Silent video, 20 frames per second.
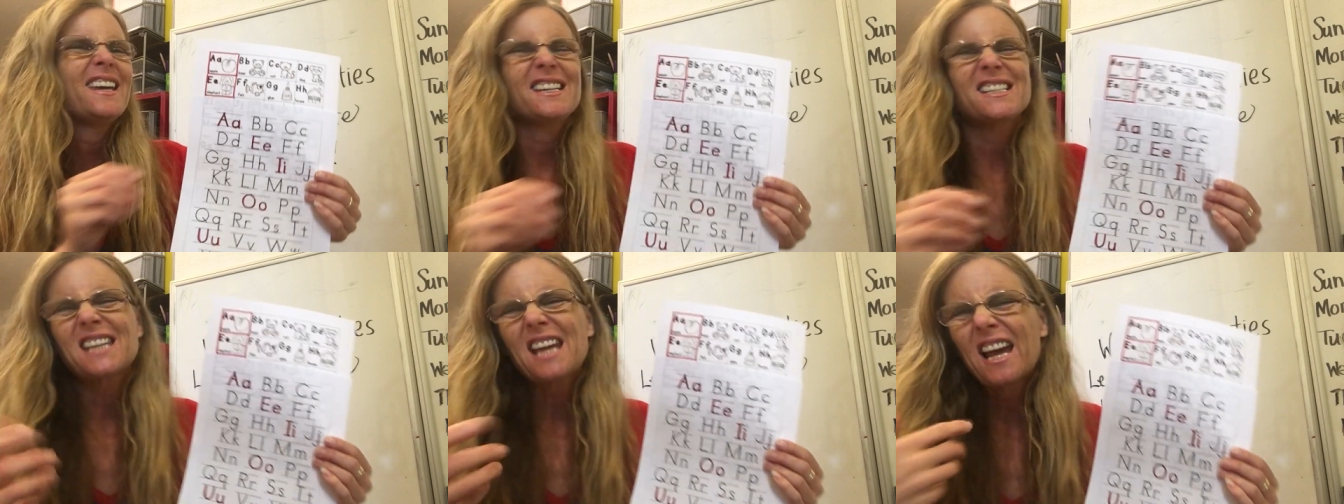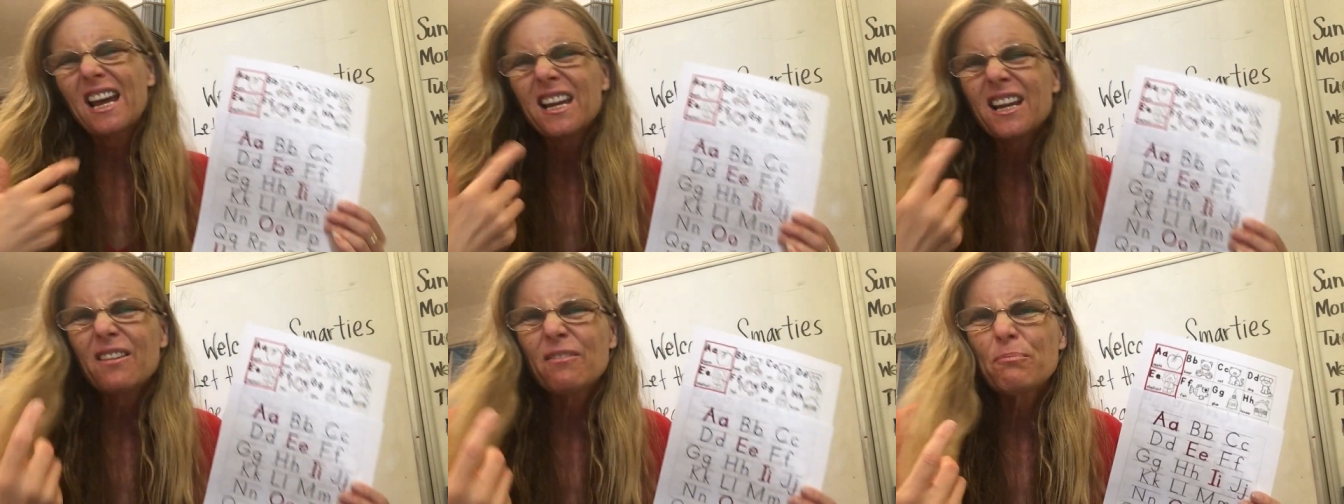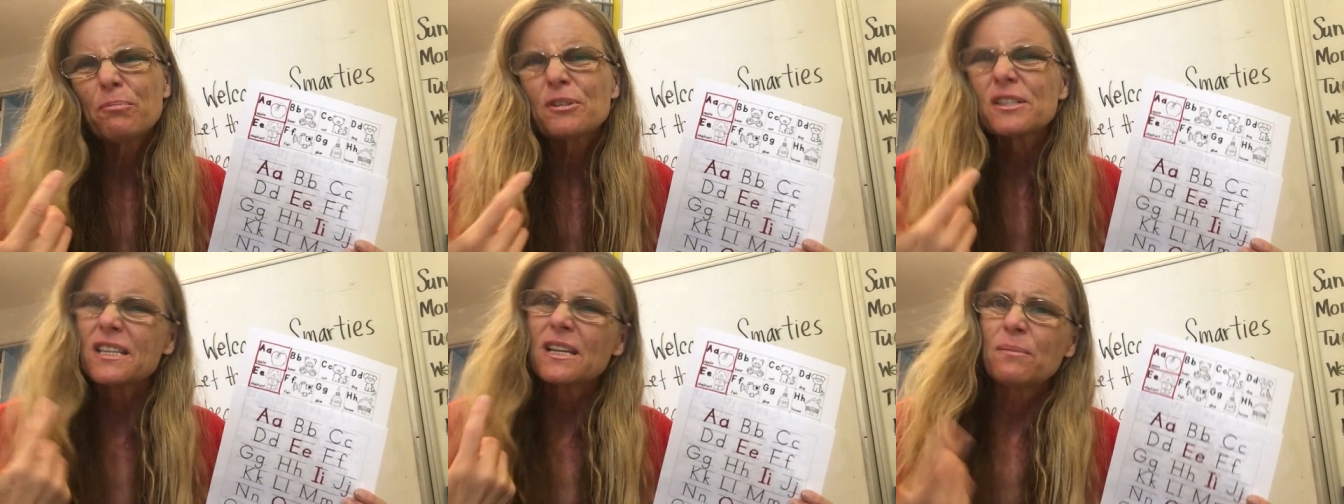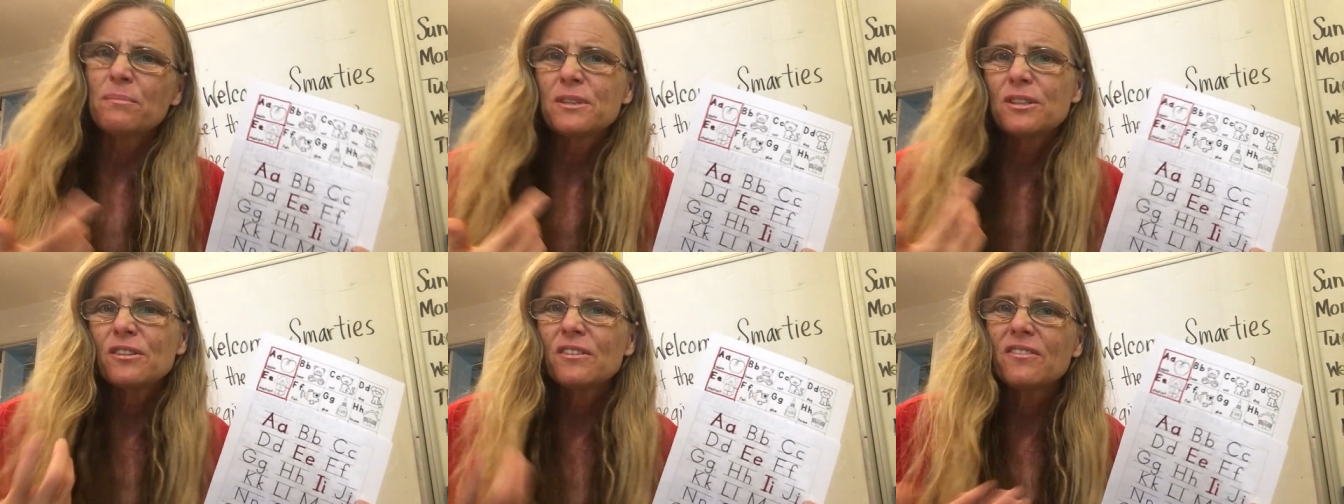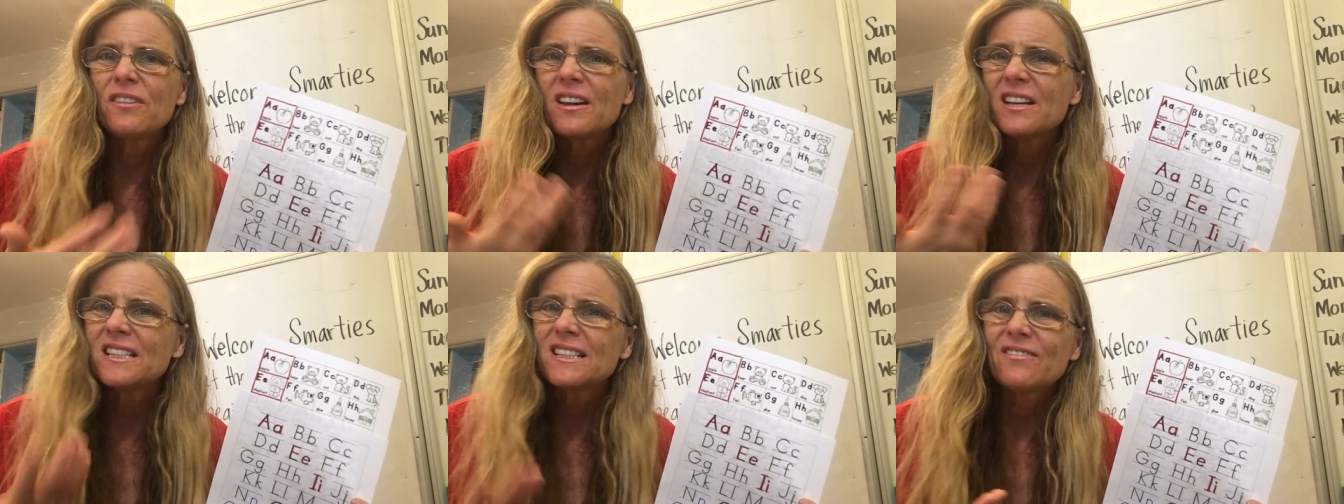It's kind of
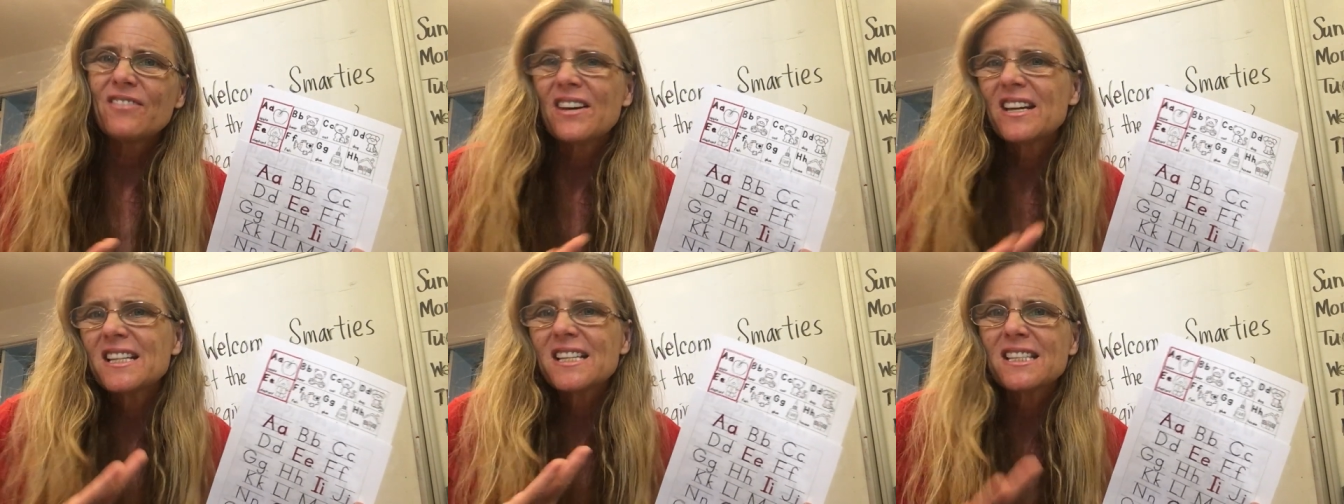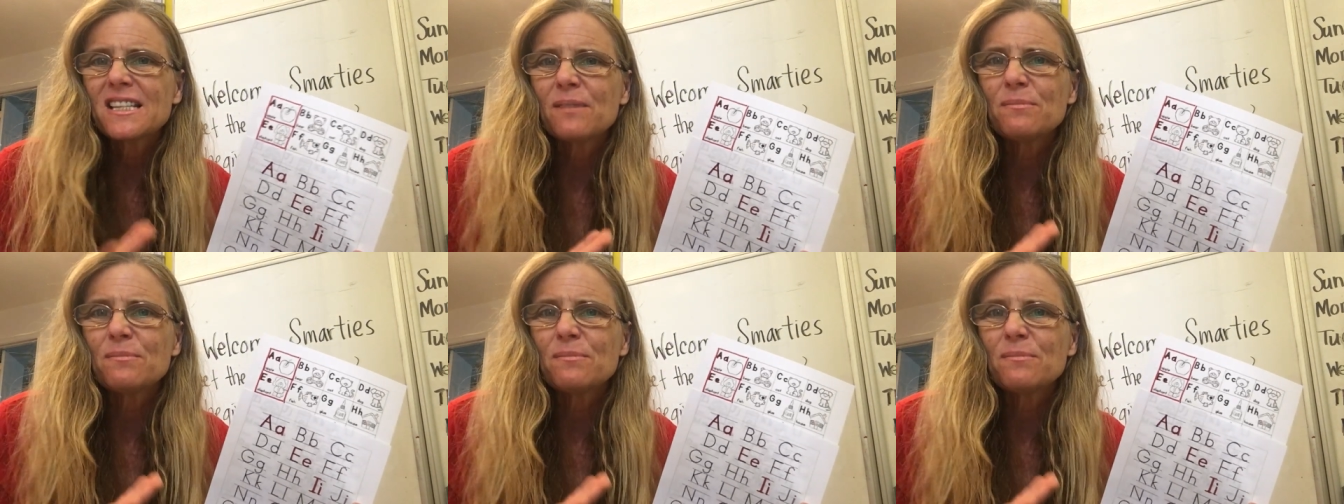presumptive of us